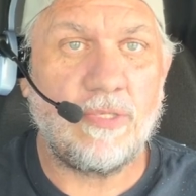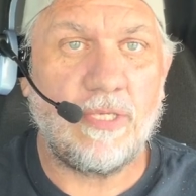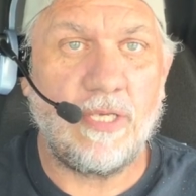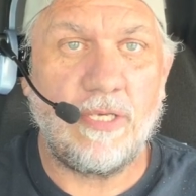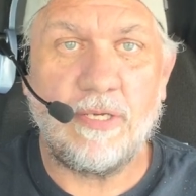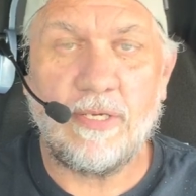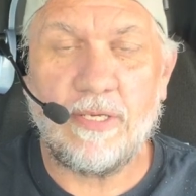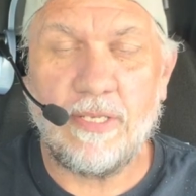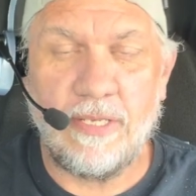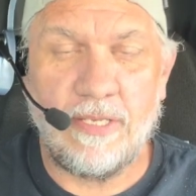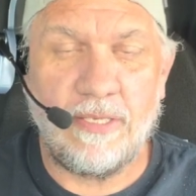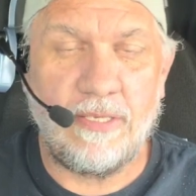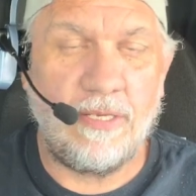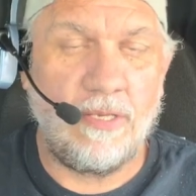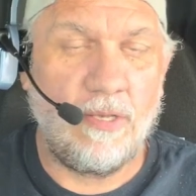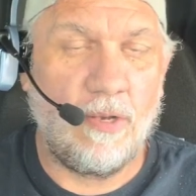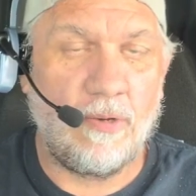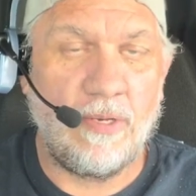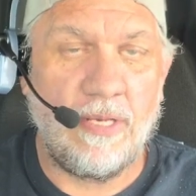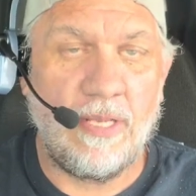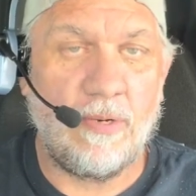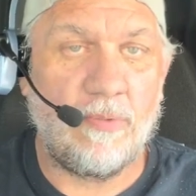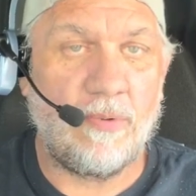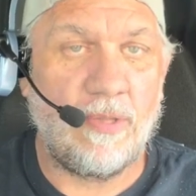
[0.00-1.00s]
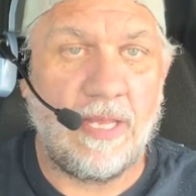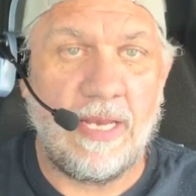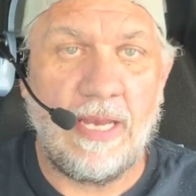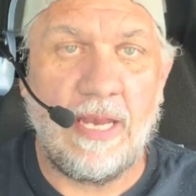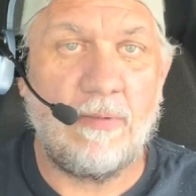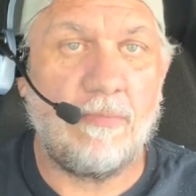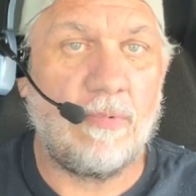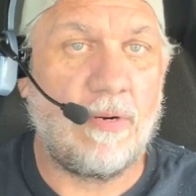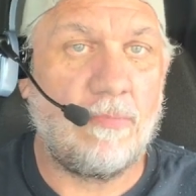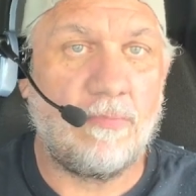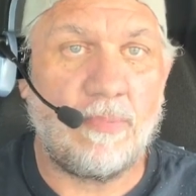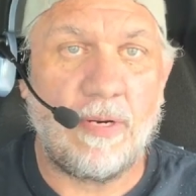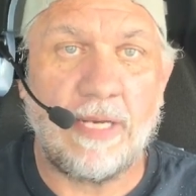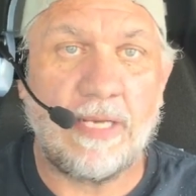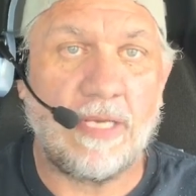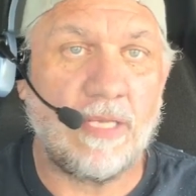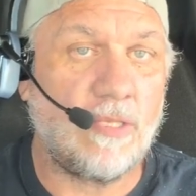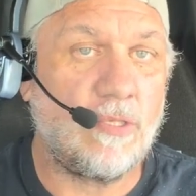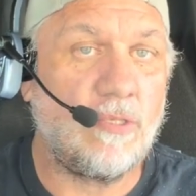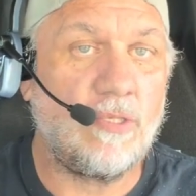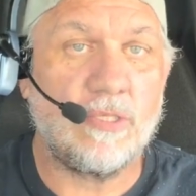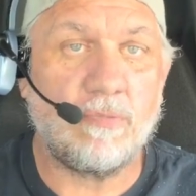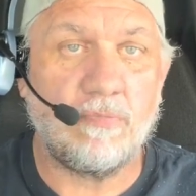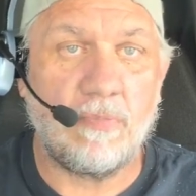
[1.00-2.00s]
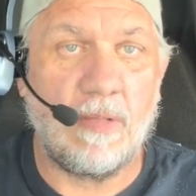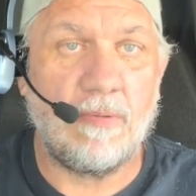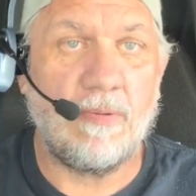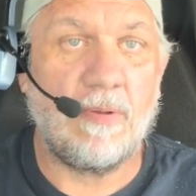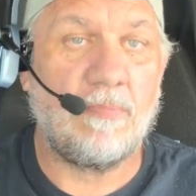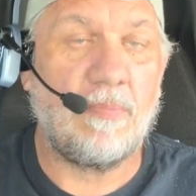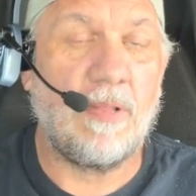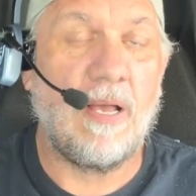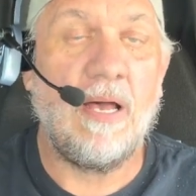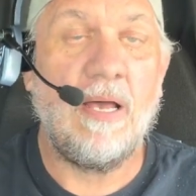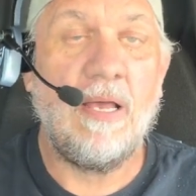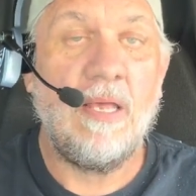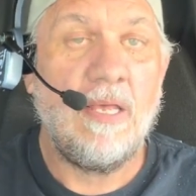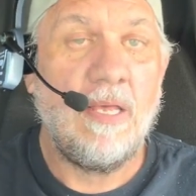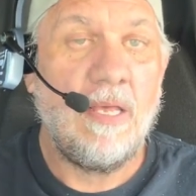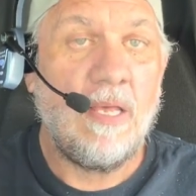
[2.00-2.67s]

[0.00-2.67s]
So you can, you know, hit it with a hammer and break it loose, blah, blah, blah.